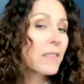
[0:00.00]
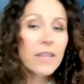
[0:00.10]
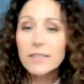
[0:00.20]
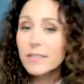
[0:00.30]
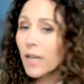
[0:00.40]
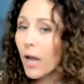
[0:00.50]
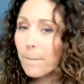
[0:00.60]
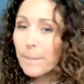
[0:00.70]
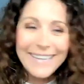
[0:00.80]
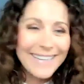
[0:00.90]
Does
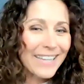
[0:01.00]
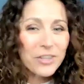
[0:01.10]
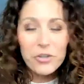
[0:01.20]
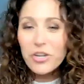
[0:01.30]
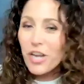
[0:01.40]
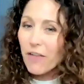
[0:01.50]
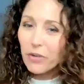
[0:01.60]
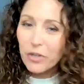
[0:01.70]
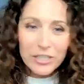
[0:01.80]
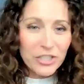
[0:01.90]
not mean that they're
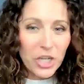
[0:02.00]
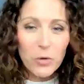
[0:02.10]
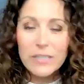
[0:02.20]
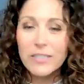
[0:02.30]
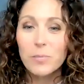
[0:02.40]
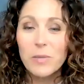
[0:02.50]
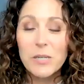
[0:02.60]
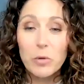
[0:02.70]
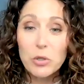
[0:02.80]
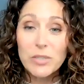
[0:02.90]
never going to show it to
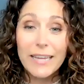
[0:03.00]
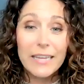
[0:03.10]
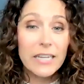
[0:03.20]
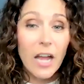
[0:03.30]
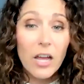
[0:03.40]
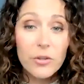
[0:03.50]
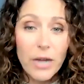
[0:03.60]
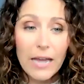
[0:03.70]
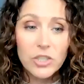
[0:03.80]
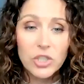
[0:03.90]
people who take any other
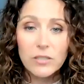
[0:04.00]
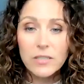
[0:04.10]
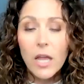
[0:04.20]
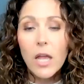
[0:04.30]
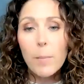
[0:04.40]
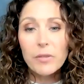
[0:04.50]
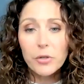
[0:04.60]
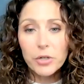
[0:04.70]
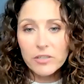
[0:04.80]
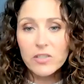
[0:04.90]
actions, but
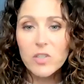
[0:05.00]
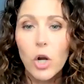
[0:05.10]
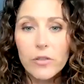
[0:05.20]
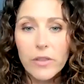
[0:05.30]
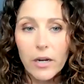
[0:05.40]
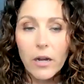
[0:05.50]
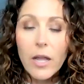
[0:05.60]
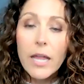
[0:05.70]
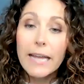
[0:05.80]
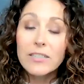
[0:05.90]
they're going to start there.
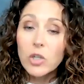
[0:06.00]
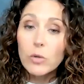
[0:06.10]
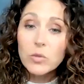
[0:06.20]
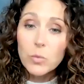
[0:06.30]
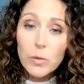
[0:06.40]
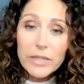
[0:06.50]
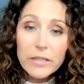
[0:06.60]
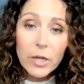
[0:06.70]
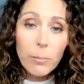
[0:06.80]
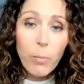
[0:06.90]
And so it's
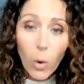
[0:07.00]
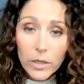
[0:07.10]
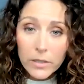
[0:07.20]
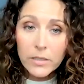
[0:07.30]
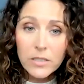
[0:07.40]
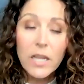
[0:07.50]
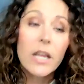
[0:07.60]
really important